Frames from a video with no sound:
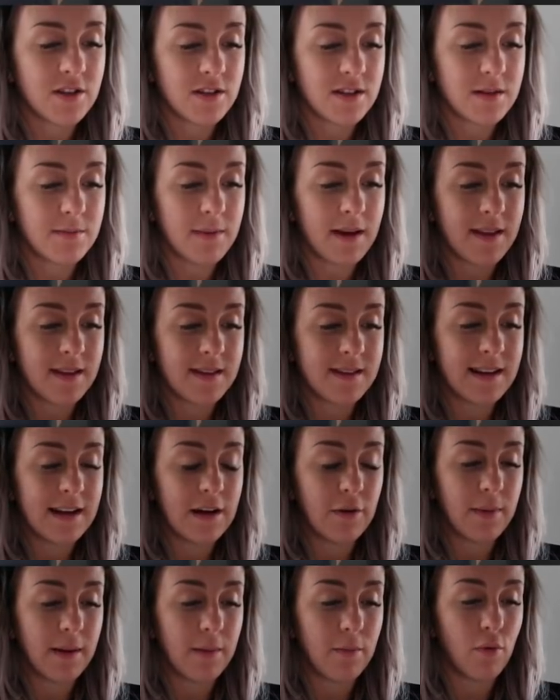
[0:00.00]
just to make this a
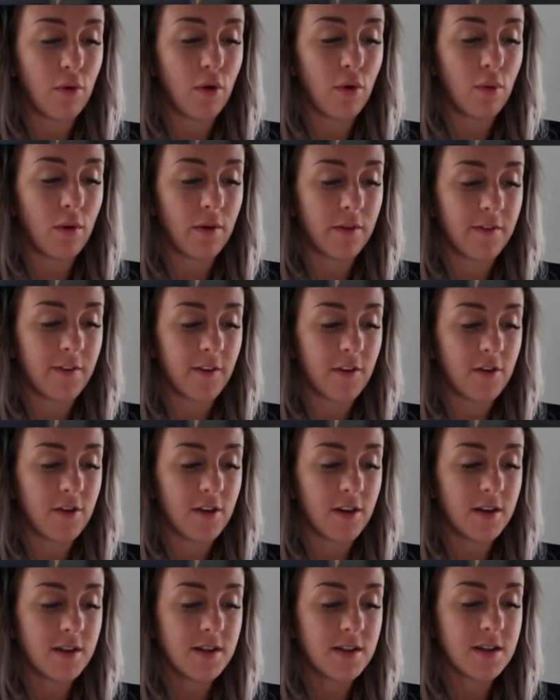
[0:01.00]
little bit more quad
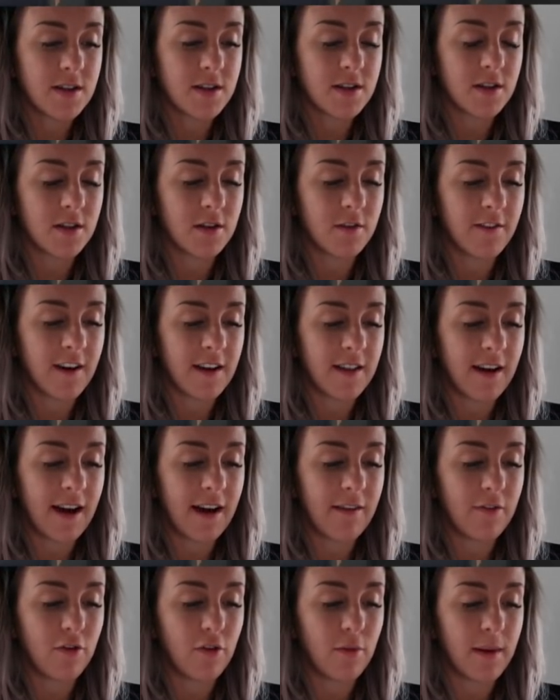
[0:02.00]
focused. So the fact that I
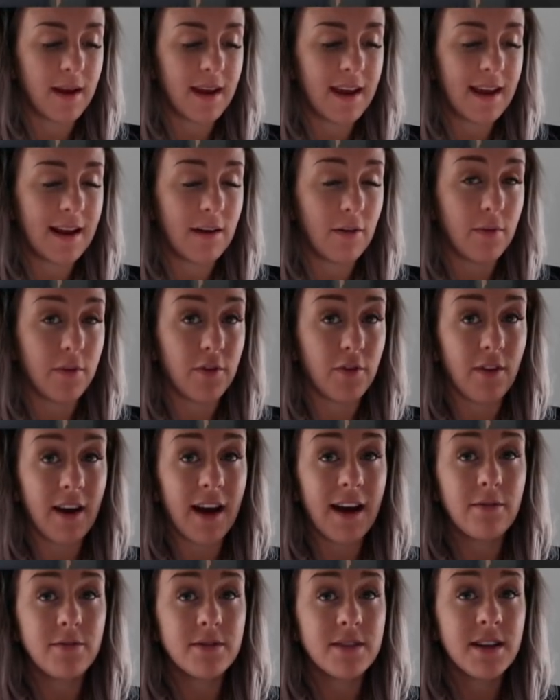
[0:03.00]
haven't got my heel on the
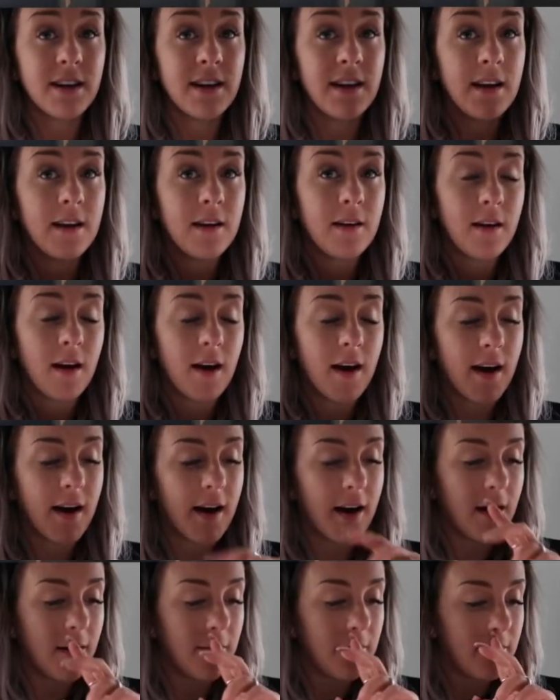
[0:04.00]
ground
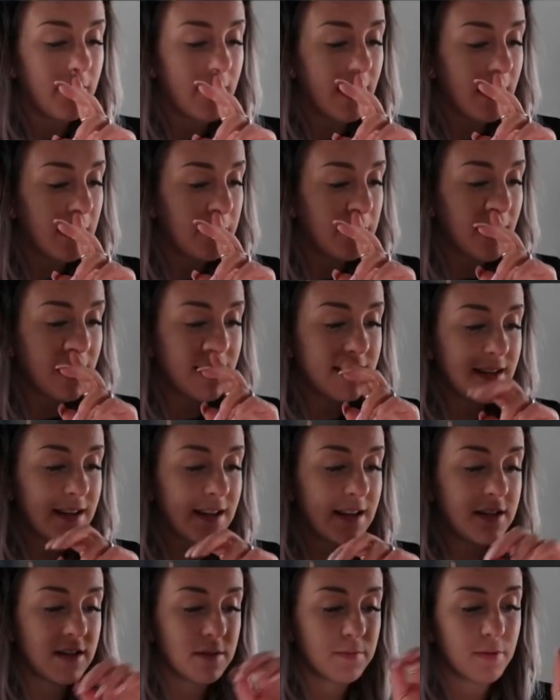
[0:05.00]
um, it
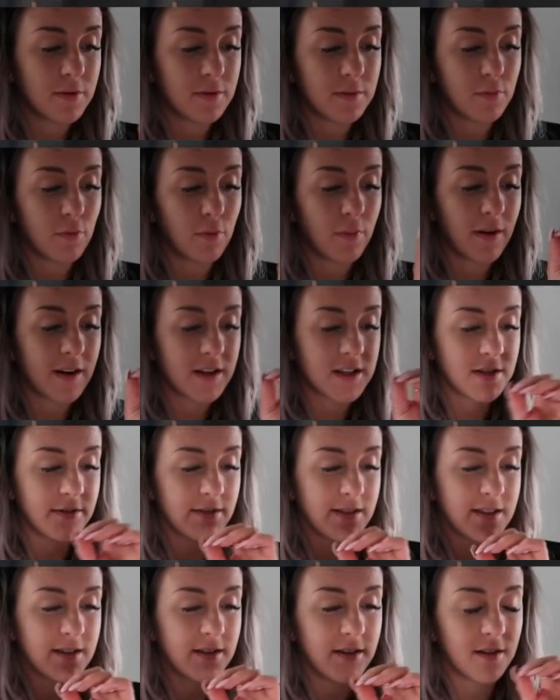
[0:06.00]
basically just puts more
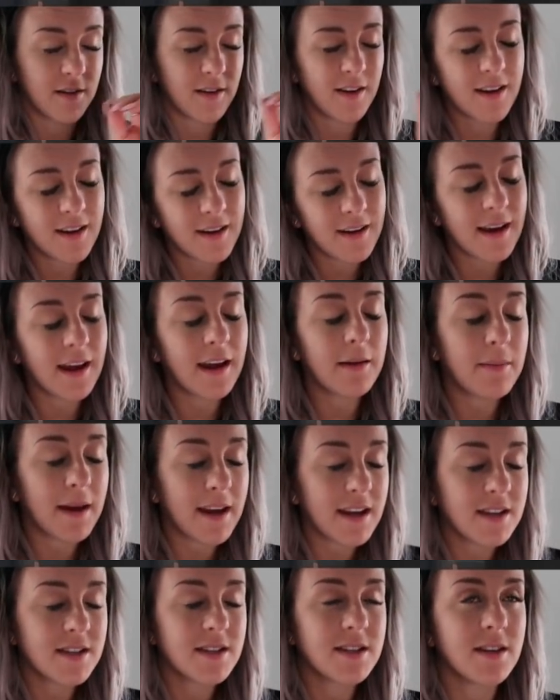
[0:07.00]
pressure into the, it
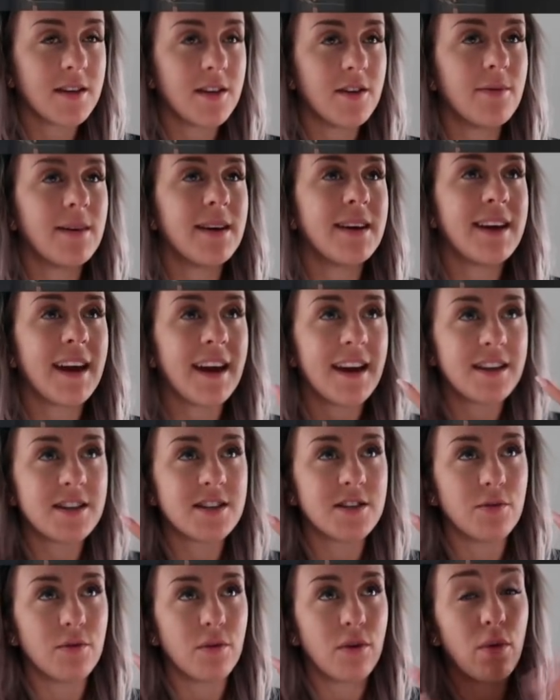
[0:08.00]
makes you
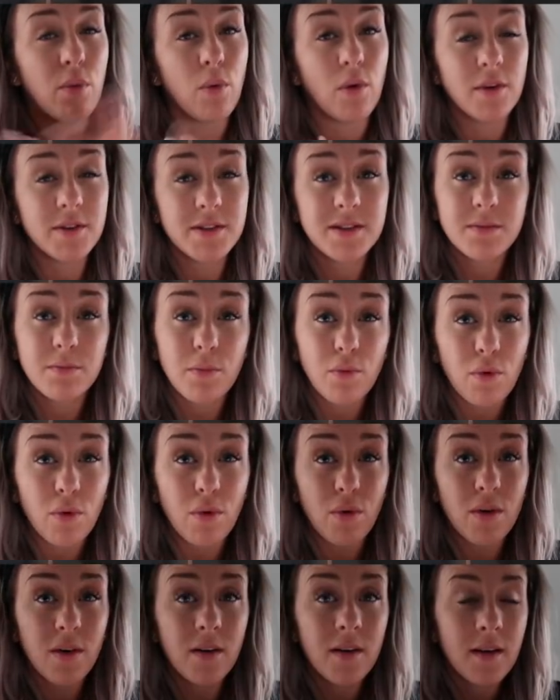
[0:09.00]
engage your quads
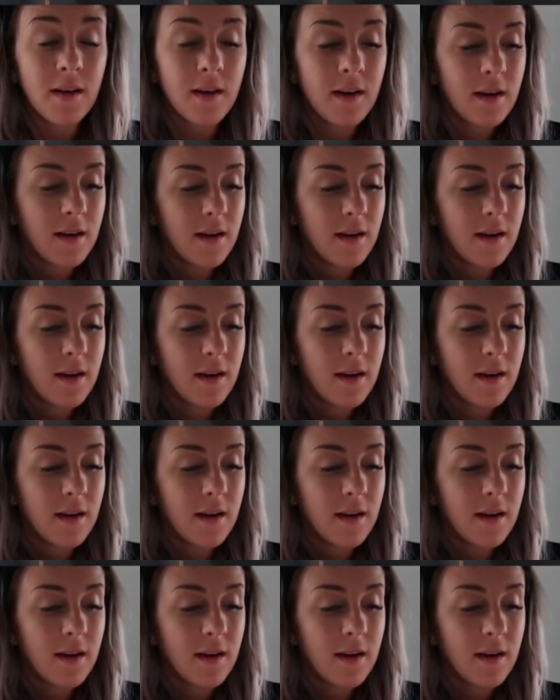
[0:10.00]
more